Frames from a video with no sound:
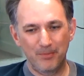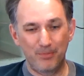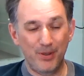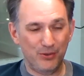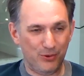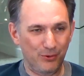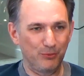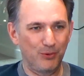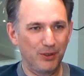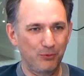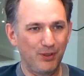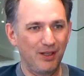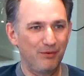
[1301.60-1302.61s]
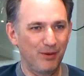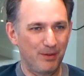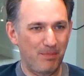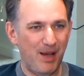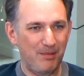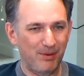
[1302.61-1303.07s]
based on what we have on
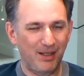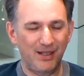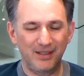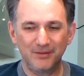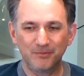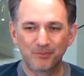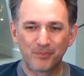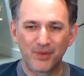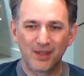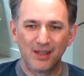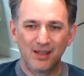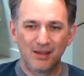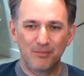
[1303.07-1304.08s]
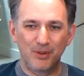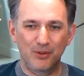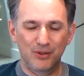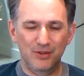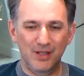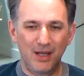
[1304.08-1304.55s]
the pipeline.
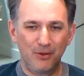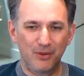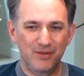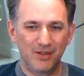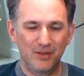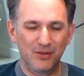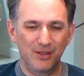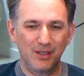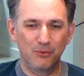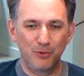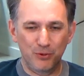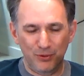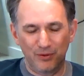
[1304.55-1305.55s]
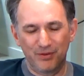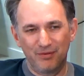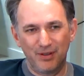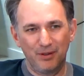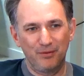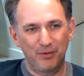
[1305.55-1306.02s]
Because now, essentially, we solved the
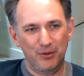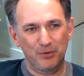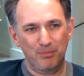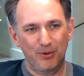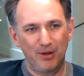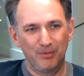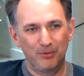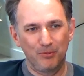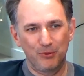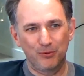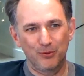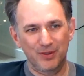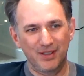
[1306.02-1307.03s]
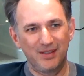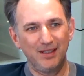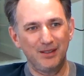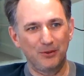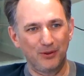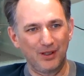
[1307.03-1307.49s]
very first problem, which was the
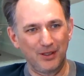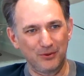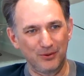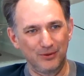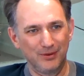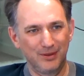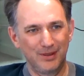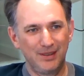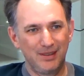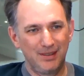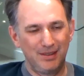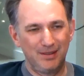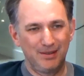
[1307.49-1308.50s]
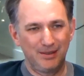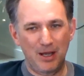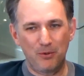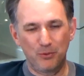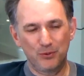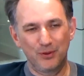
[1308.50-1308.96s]
data collection.
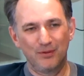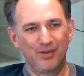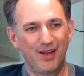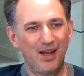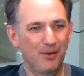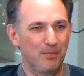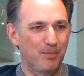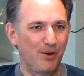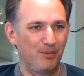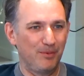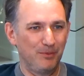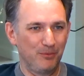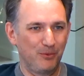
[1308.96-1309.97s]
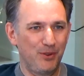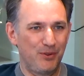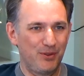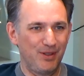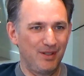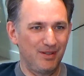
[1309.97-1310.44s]
Now we solve the other problem,
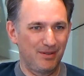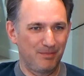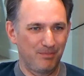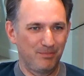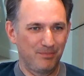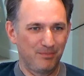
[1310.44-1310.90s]
which is